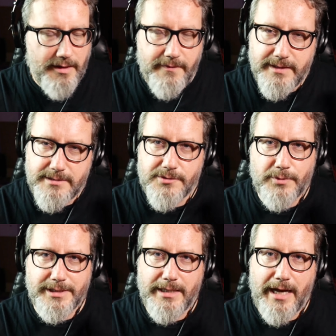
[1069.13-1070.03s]
This is
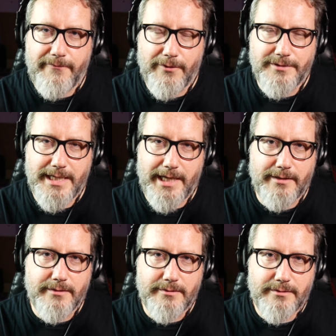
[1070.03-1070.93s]
what the iPhone
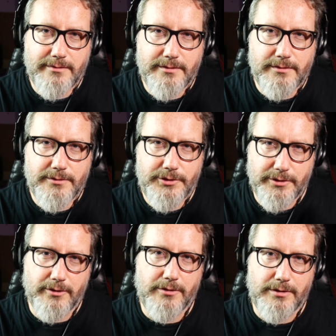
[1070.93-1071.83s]
X
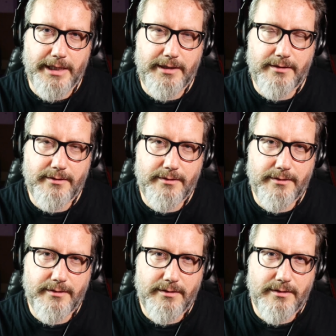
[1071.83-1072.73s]
should look like.
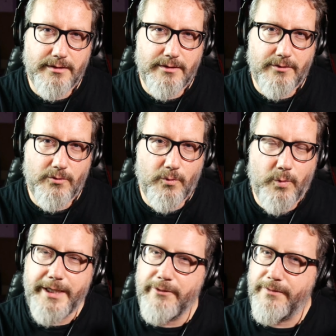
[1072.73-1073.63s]

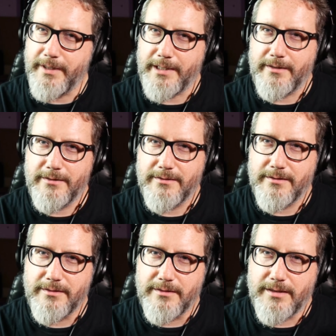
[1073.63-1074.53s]
What do you think?
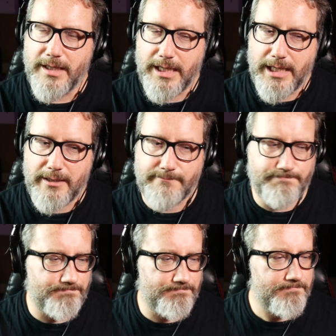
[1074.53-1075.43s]

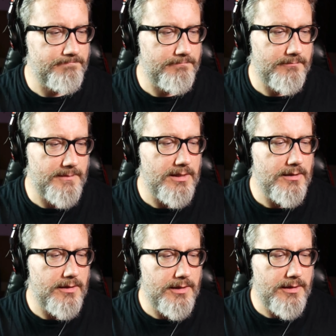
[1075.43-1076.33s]

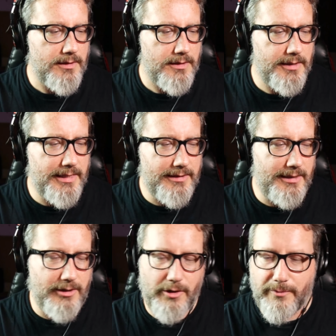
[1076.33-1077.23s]

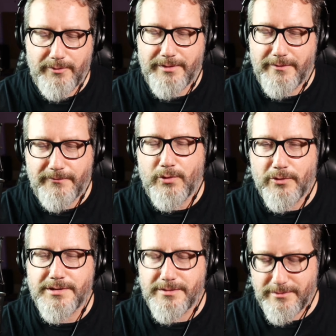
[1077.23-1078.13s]
You know, of
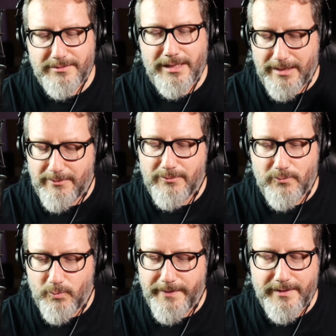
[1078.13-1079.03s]
course,
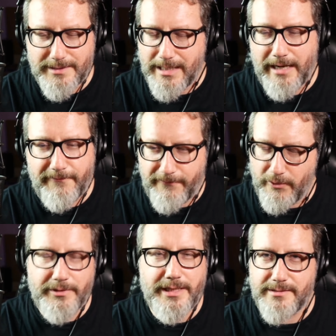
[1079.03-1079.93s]
with its
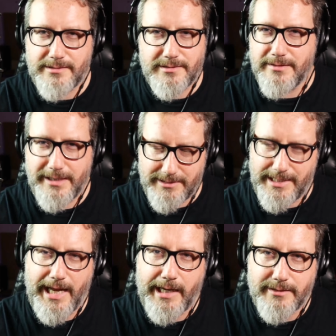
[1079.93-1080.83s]
iPhone-ness
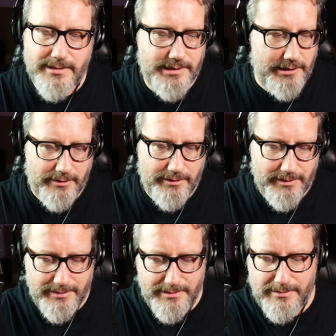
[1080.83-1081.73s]
intact still,
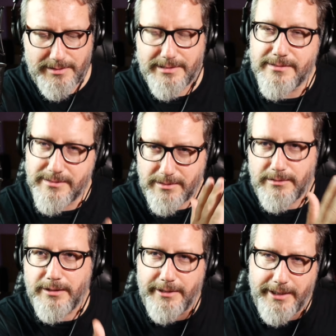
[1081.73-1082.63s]
this is
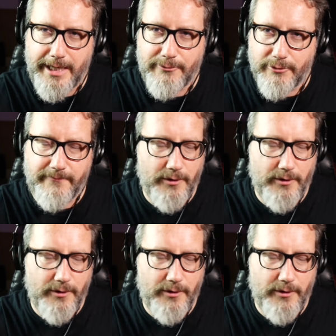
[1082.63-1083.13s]
clearly an Android